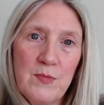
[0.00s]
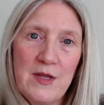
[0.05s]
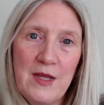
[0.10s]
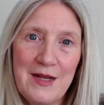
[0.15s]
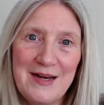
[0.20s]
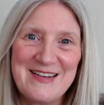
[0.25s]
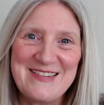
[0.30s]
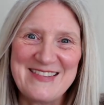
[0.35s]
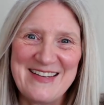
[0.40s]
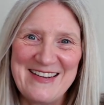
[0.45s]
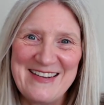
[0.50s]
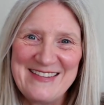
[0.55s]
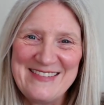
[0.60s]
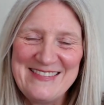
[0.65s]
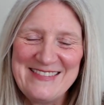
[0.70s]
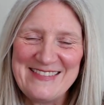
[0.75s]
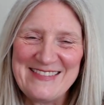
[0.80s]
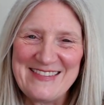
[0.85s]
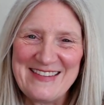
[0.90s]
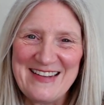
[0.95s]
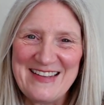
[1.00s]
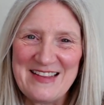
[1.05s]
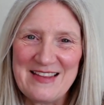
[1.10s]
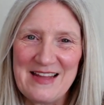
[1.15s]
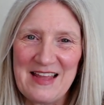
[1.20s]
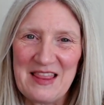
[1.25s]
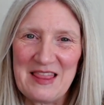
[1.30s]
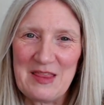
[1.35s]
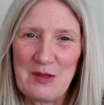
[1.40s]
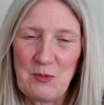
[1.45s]
get it done,
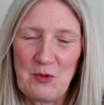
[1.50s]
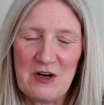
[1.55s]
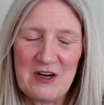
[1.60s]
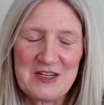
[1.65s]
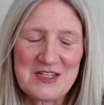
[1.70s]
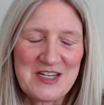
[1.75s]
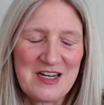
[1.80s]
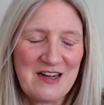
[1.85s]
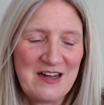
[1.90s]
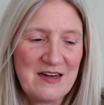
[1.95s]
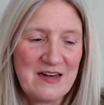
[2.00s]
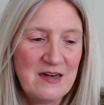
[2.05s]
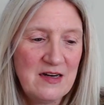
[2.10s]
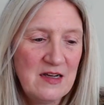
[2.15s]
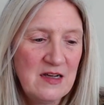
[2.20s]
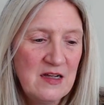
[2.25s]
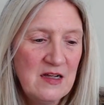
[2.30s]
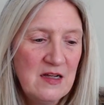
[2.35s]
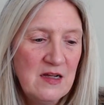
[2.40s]
get, get the work done.